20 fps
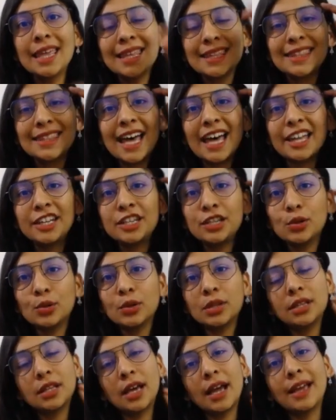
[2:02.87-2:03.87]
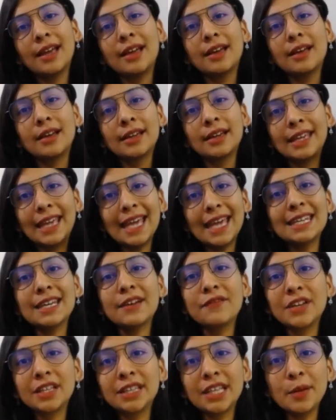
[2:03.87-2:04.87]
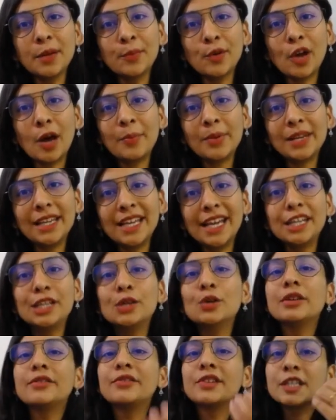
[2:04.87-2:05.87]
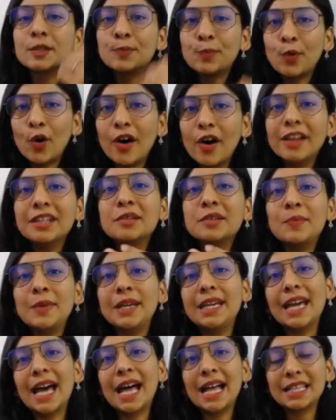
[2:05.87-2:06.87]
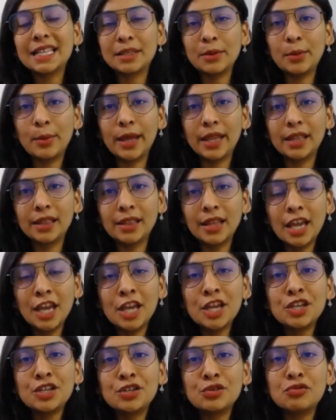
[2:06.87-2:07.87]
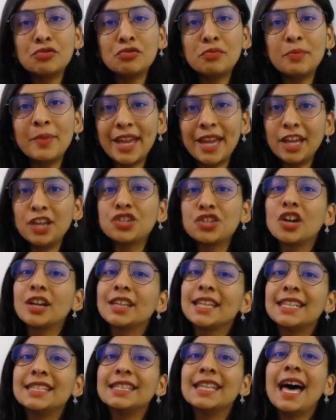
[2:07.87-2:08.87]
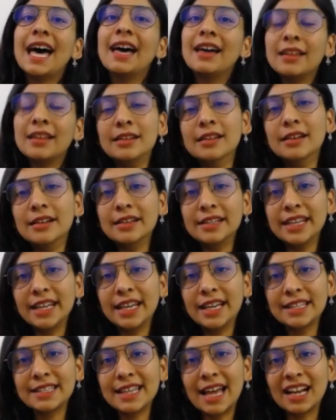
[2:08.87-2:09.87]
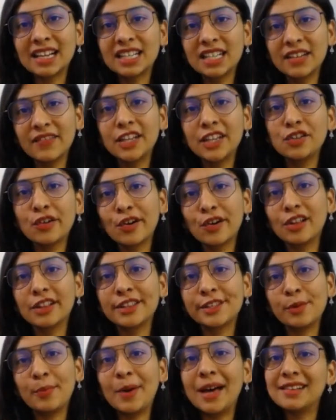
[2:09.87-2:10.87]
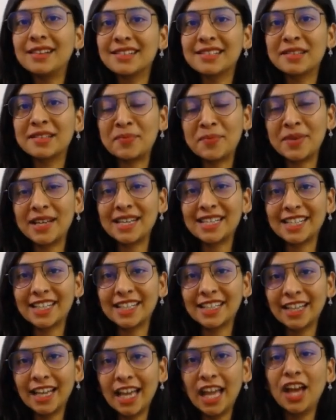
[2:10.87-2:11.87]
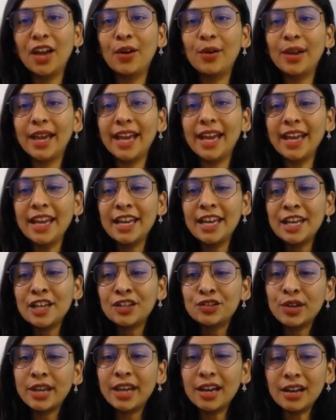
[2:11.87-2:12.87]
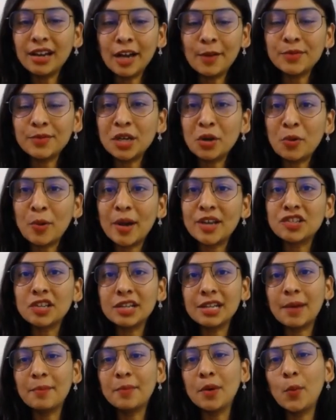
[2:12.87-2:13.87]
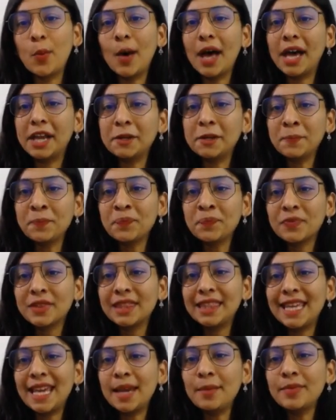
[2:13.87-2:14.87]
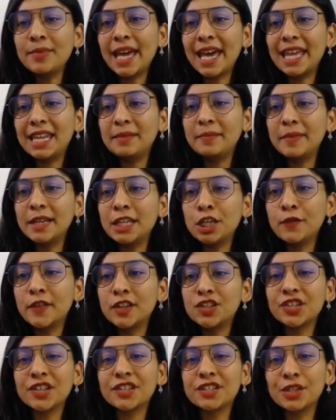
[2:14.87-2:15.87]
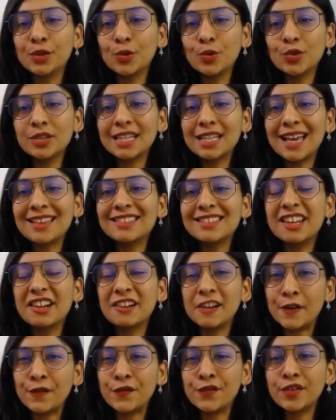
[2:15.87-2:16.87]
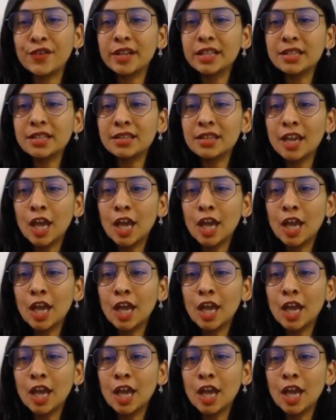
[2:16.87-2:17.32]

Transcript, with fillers: that you'll uh, get everything properly and you'll respond me as well to make sure that the learning is active and you're also participating okay so here comes the question number one name the element which is used as the reference